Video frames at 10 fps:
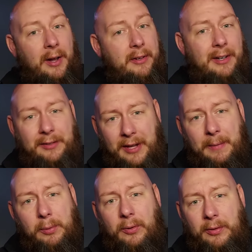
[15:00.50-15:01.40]
other
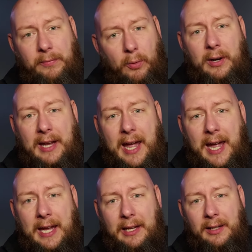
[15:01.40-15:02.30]
examples of
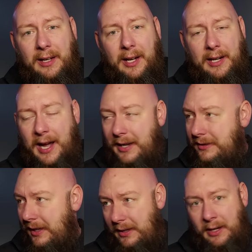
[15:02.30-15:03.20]
4K
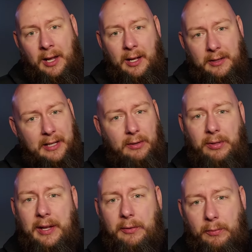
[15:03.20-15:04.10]
content that you
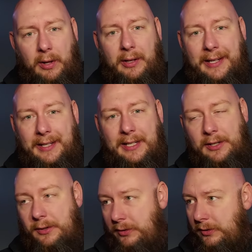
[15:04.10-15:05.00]
think really
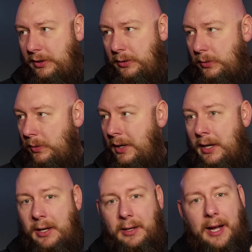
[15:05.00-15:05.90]
adheres to
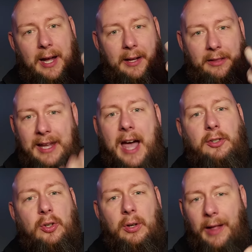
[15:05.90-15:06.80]

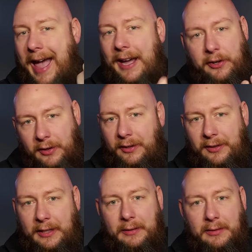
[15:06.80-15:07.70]
theatrical
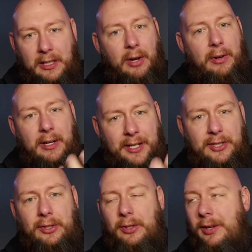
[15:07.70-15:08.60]
accuracy, you know, an
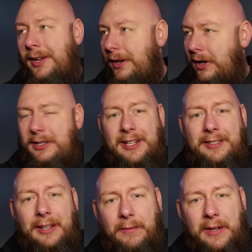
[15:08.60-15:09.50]
initial
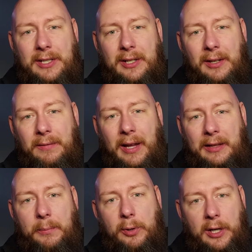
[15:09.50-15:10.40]
artistic vision of
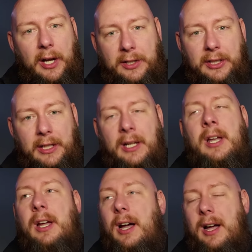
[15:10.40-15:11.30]
like the production,
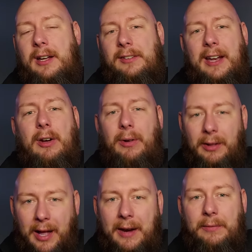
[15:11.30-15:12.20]
because I know a
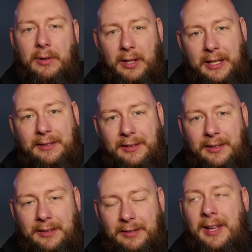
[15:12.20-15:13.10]
lot of
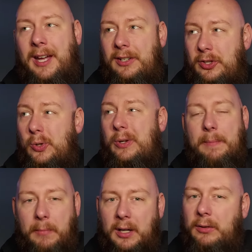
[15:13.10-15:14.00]
releases do
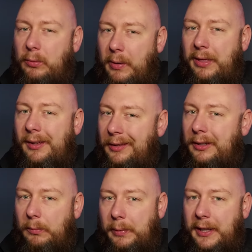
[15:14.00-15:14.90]
get muddled with a
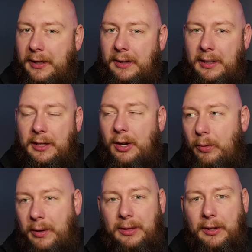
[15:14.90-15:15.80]
little bit, you know,
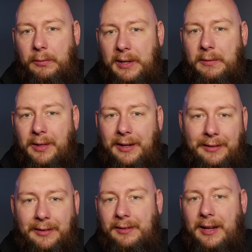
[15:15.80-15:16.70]
with their
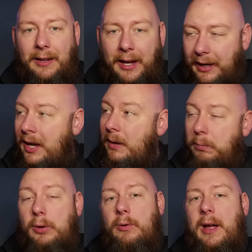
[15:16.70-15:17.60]
re-releases on like
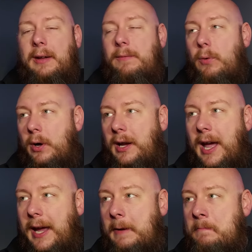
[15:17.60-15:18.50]
Blu-ray and
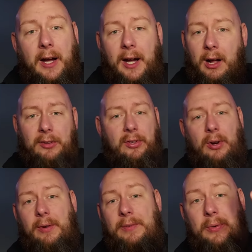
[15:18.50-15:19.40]
4K.
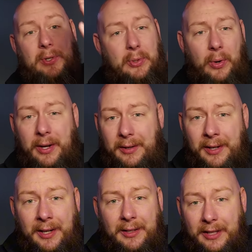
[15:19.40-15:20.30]
Also, if you enjoy
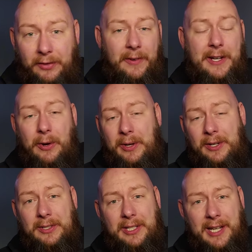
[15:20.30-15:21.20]
this video
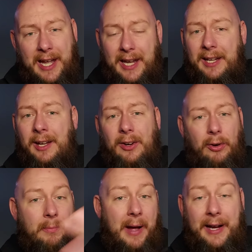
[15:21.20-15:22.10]
here today
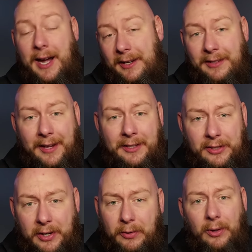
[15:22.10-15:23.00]
or my content in
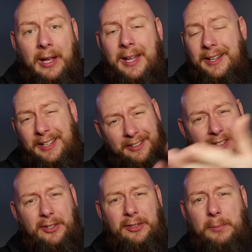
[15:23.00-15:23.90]
general,
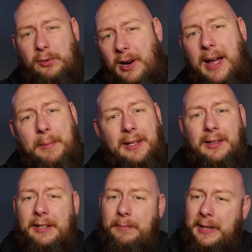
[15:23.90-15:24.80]
consider
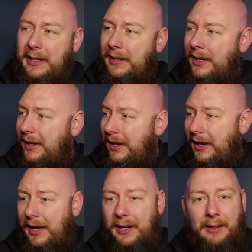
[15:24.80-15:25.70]
subscribing, leave me
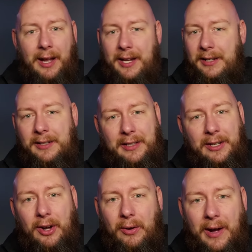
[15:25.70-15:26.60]
a like, you
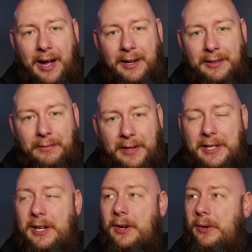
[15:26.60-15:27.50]
know, on the
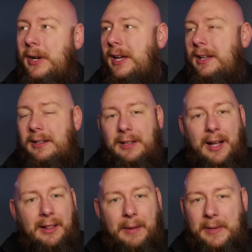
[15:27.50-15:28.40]
video.
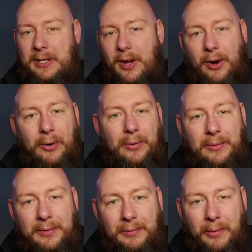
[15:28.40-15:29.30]
Let me know
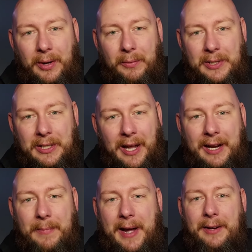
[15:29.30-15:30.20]
what you
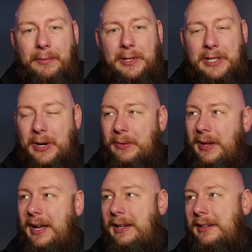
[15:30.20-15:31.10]
like about it, what you don't
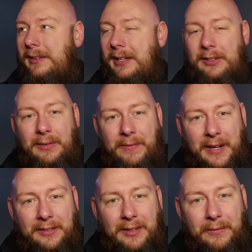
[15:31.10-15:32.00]
like, things to
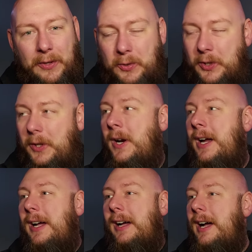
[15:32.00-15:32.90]
fix in the future.
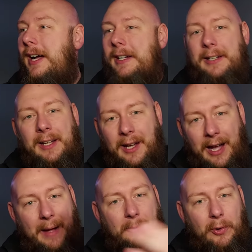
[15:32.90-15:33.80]

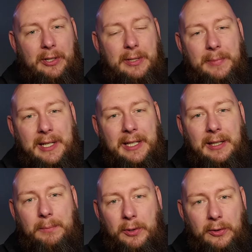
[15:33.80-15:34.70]
I'm going to
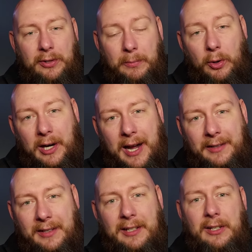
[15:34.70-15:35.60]
be producing more
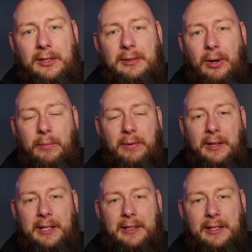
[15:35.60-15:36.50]
content here,
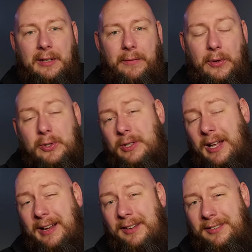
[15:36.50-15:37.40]
hopefully in the near future.
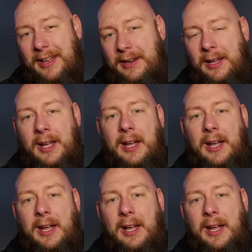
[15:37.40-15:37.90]
Like I said,